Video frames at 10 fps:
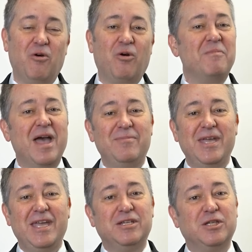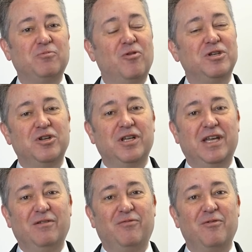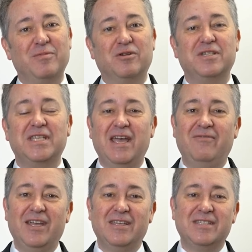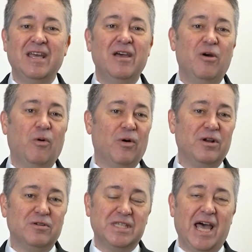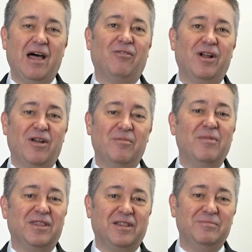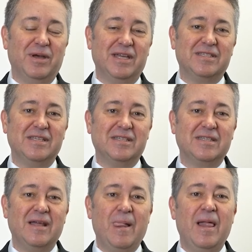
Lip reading: or maybe He just wants you to give from your savings or your salary on a monthly basis.